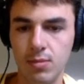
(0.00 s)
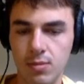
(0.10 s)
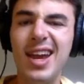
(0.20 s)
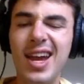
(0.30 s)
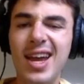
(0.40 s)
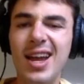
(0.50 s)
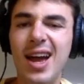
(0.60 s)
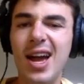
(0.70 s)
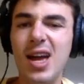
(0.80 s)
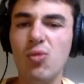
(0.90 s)
And
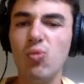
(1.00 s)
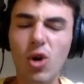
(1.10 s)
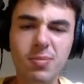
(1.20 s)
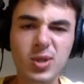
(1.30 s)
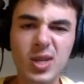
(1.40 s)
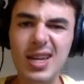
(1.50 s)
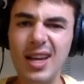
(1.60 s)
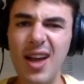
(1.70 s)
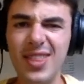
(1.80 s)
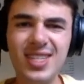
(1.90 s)
I warped it,
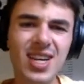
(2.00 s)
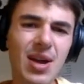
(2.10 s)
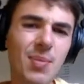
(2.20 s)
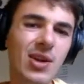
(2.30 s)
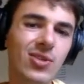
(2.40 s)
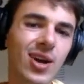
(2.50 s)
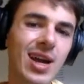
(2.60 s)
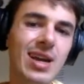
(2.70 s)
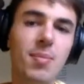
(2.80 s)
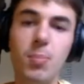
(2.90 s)
got the timing
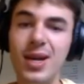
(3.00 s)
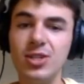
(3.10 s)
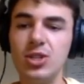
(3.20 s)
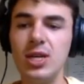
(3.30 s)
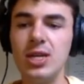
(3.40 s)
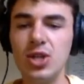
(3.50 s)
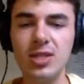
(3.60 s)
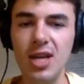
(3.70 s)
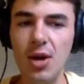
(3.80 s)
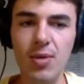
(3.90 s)
right, pitched it
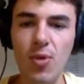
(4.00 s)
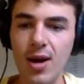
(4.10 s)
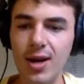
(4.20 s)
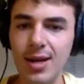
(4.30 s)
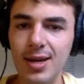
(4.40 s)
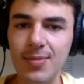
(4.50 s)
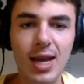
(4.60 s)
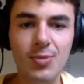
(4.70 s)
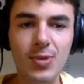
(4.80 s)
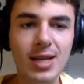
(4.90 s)
just how we wanted it,
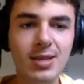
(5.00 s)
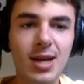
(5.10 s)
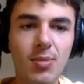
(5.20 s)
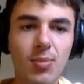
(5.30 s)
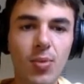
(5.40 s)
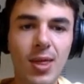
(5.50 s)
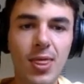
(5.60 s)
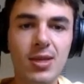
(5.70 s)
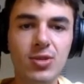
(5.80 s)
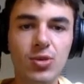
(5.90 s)
and we ended up with
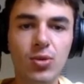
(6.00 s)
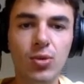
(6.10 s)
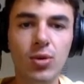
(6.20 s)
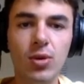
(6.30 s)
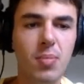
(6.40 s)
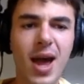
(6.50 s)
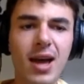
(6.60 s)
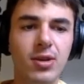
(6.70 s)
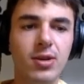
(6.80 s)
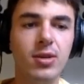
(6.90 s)
this cool
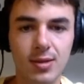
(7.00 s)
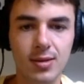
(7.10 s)
pattern.